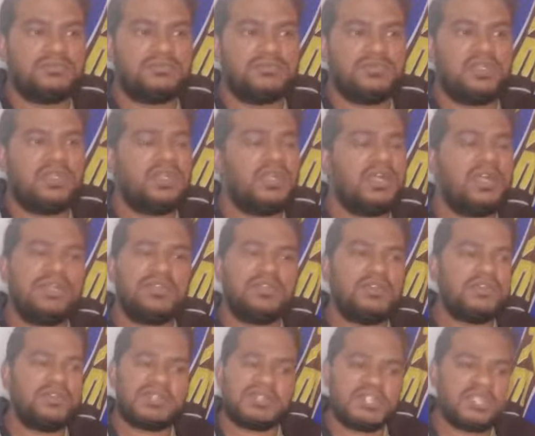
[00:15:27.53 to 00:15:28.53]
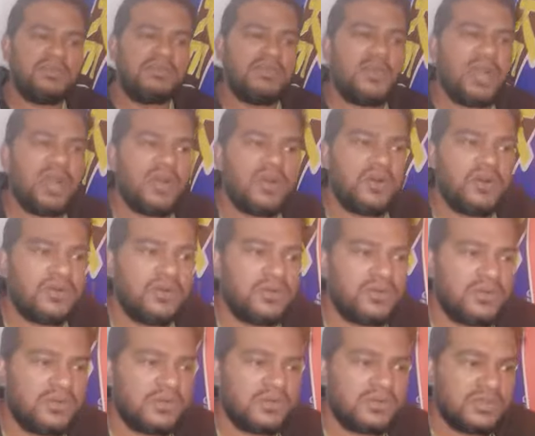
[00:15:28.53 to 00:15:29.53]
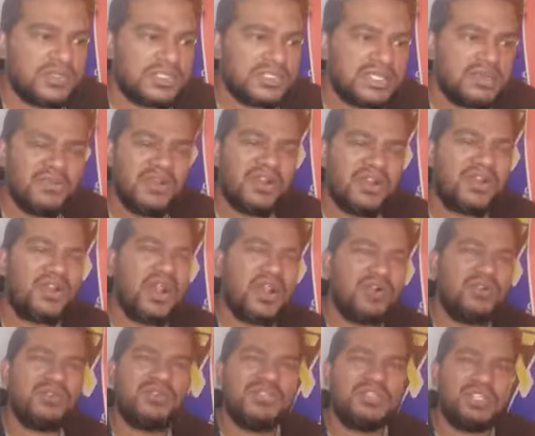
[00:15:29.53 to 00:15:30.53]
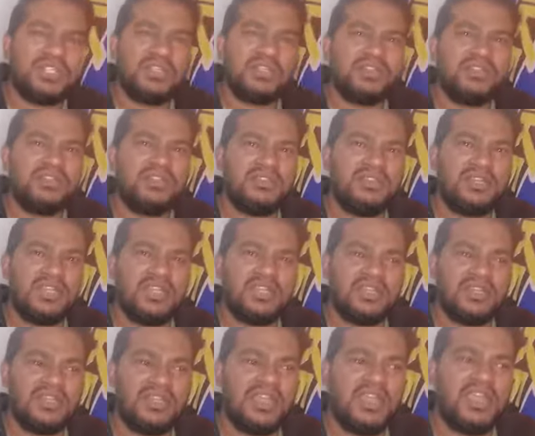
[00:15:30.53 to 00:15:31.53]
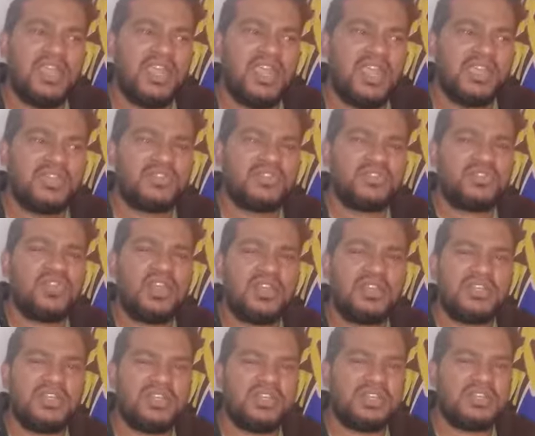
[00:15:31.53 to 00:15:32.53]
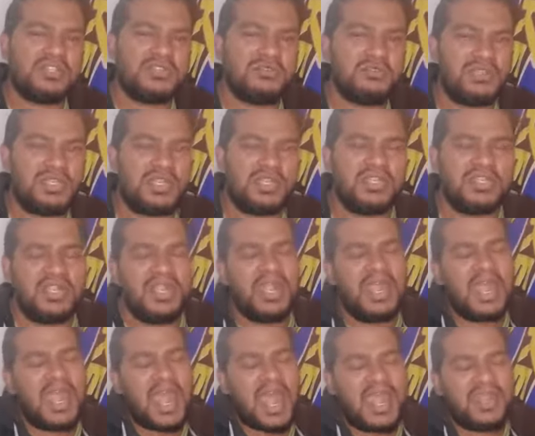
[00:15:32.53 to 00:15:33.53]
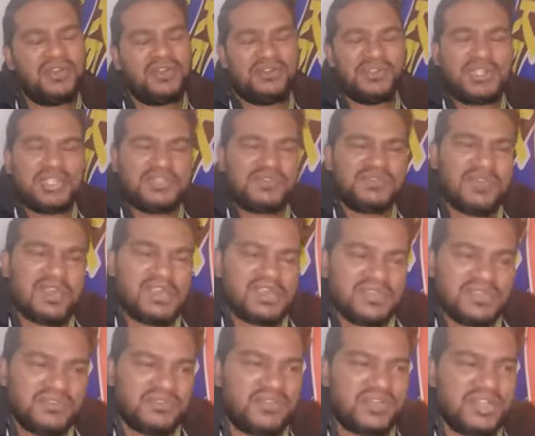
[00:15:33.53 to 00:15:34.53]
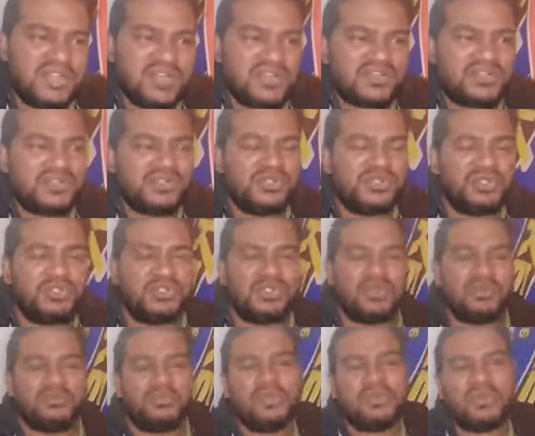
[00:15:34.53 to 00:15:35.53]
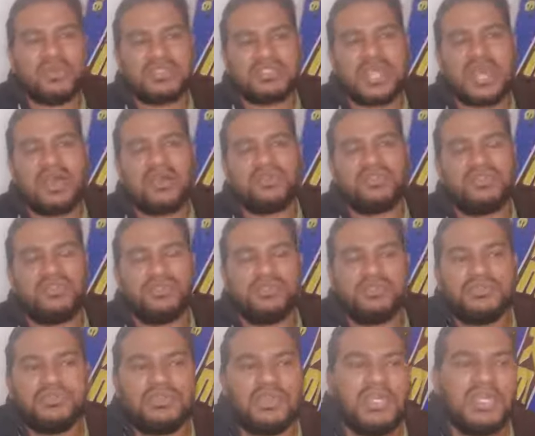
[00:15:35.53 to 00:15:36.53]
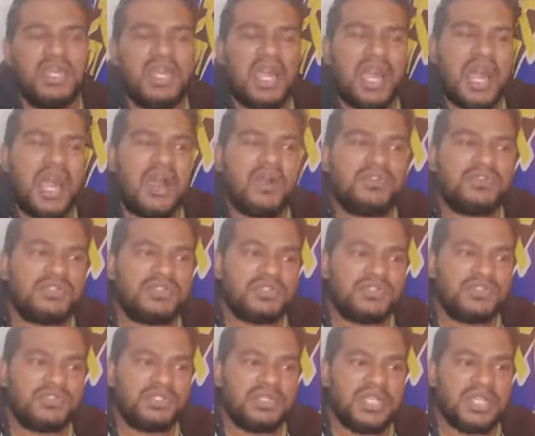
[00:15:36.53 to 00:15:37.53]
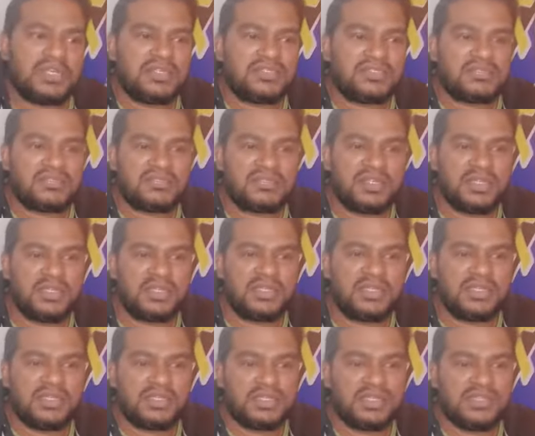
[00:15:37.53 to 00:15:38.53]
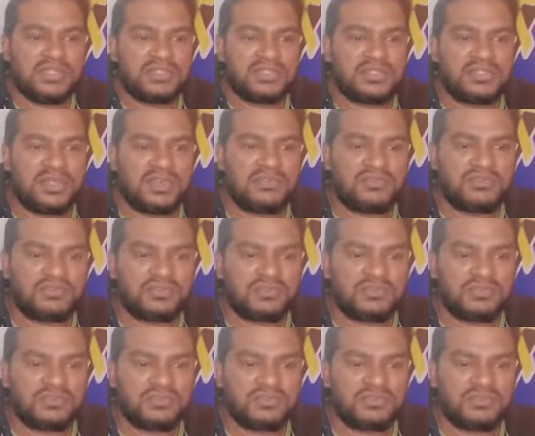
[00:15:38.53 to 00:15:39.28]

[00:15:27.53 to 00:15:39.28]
I don't know, somehow counter the extraordinary speed. I know that's very difficult to do though, because how do you then sort of